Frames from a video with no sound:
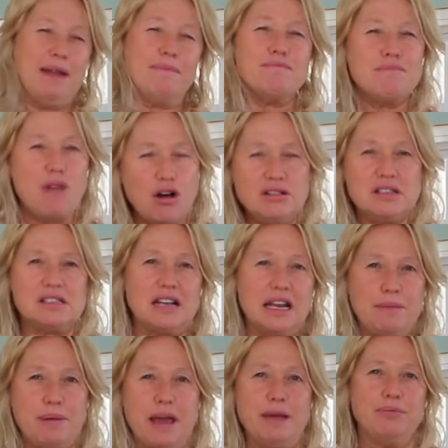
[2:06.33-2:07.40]
And
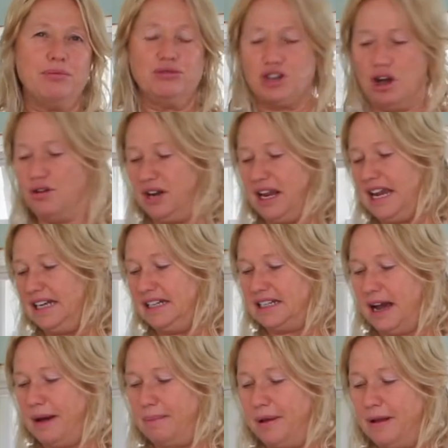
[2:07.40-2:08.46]
mostly people don't end
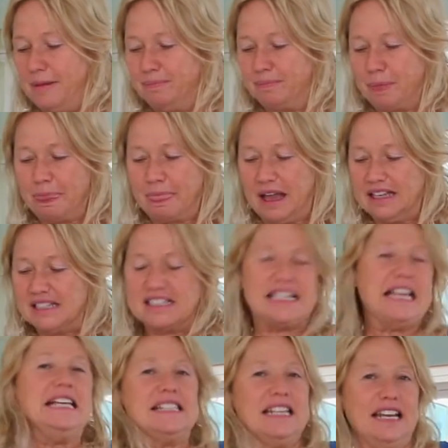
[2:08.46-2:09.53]
up
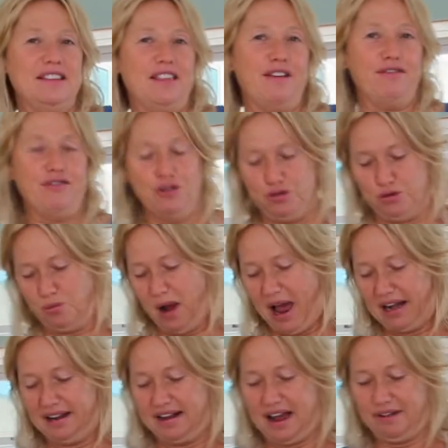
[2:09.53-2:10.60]
seasoning their food
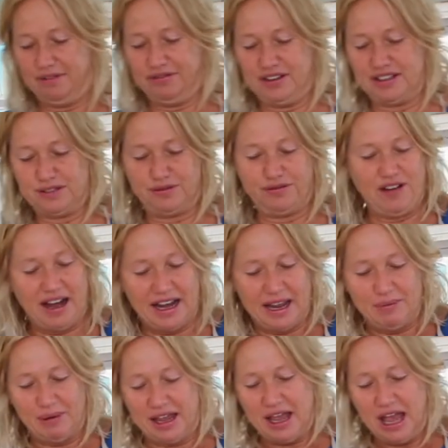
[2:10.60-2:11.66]
well enough. It's funny,
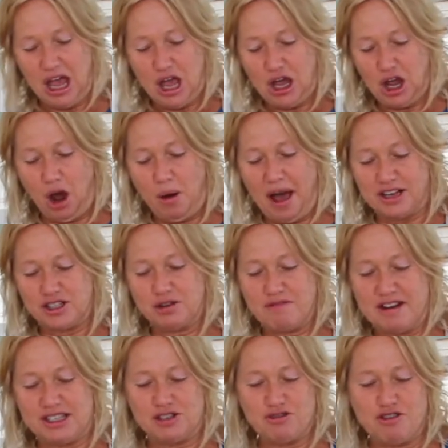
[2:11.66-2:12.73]
we go out to
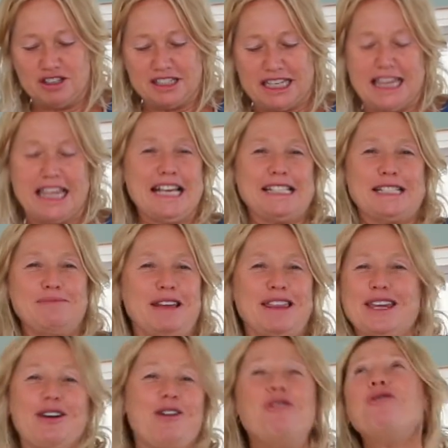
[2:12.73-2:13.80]
restaurants and things and we
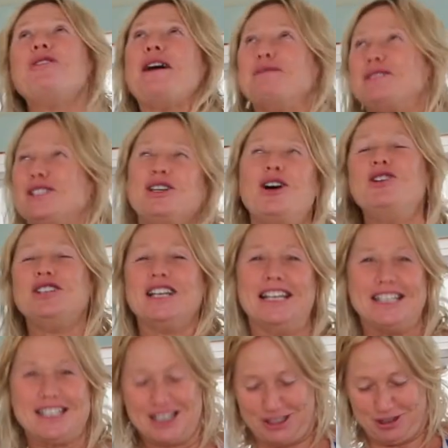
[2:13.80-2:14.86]
think, oh, that was so
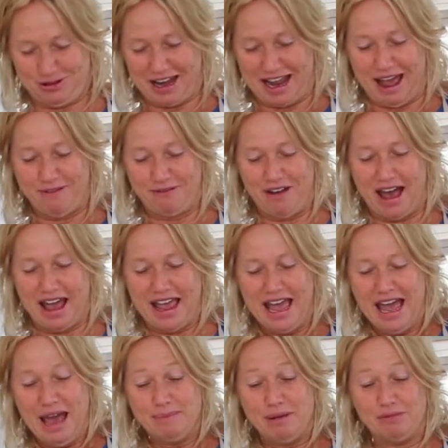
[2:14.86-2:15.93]
delicious, or a cafe,
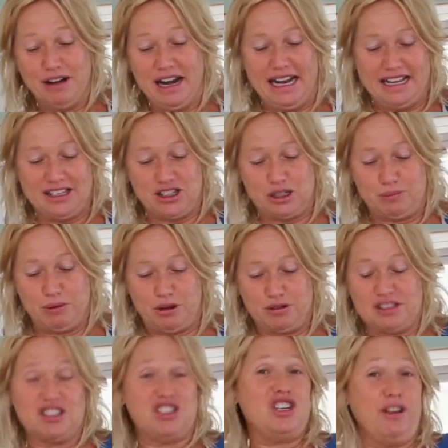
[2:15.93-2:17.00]
but really it's just
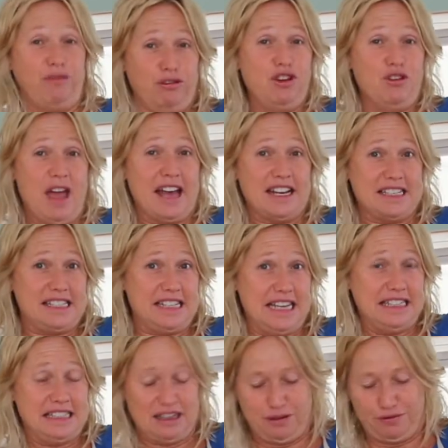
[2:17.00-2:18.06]
because the chef knew how to
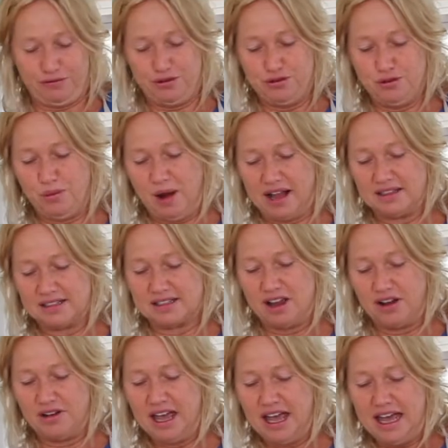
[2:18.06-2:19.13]
season the food well.
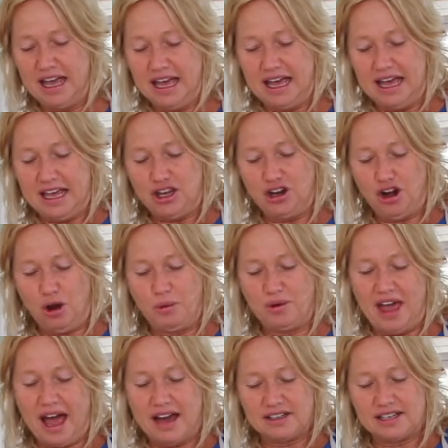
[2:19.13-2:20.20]
So, you know,
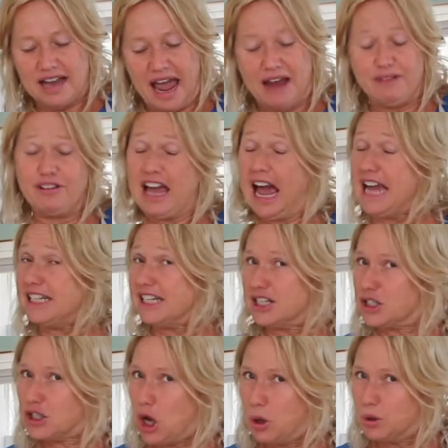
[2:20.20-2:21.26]
without advocating
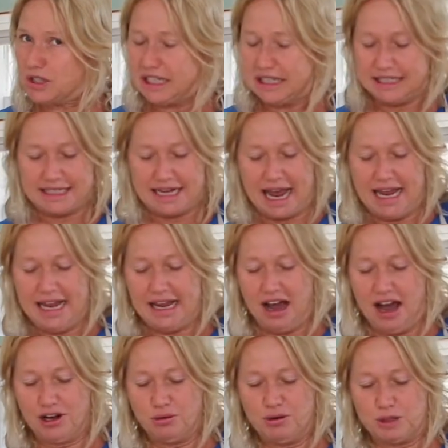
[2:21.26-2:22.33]
salt intake,
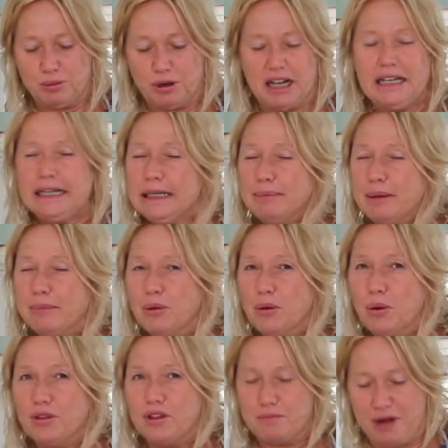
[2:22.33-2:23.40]
I'd always put a little bit
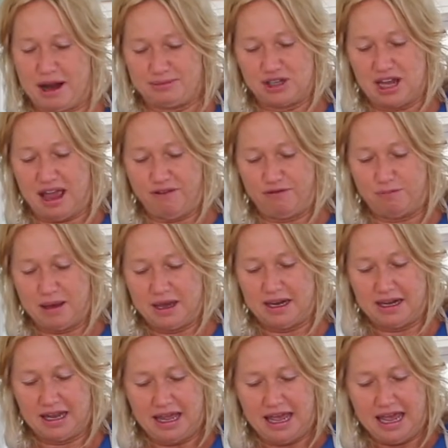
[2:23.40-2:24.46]
more than perhaps you have
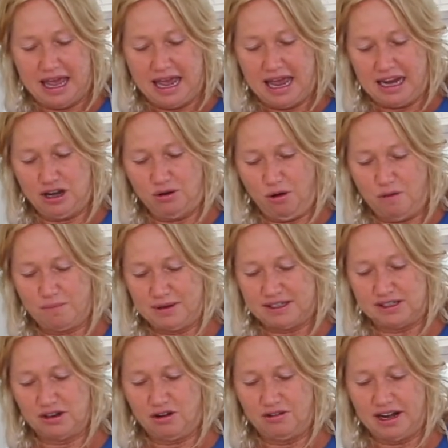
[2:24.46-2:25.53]
been, and you won't be
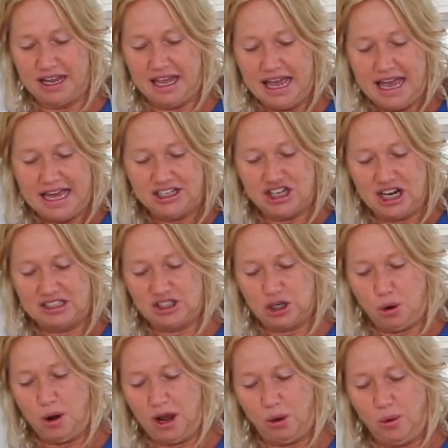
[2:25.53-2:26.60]
sorry. Just a
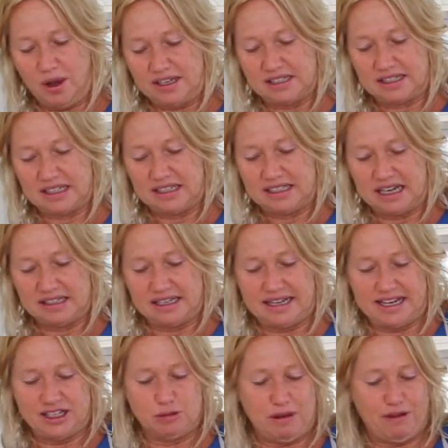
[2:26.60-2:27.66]
quick whisk, doesn't
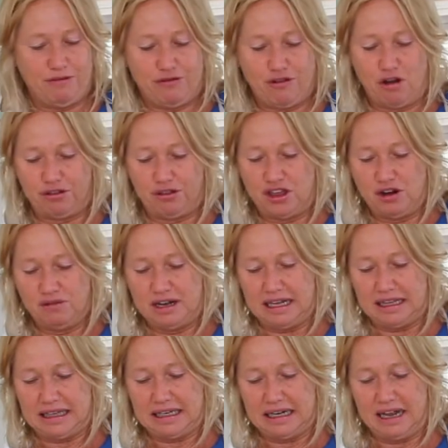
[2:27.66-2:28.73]
need to be frothy or
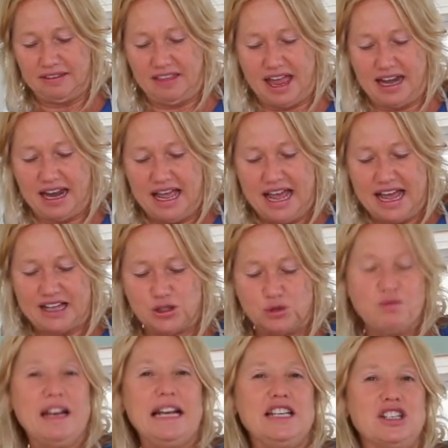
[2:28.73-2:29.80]
anything like that.
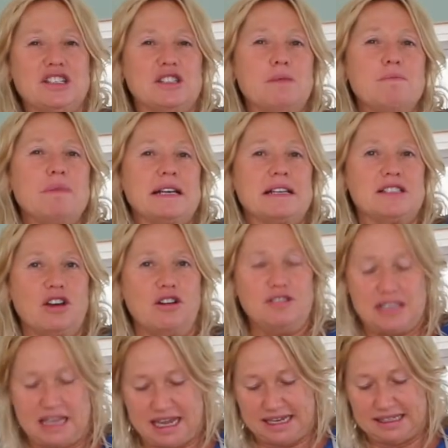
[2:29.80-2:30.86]
It's really just to mix
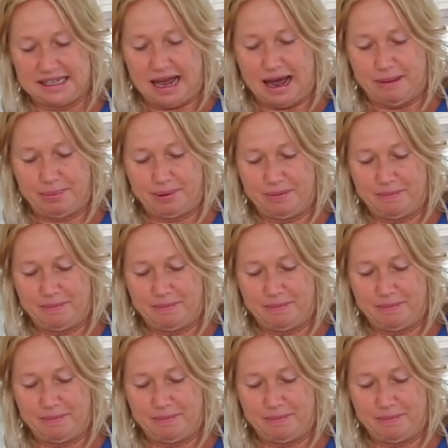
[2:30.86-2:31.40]
those eggs up.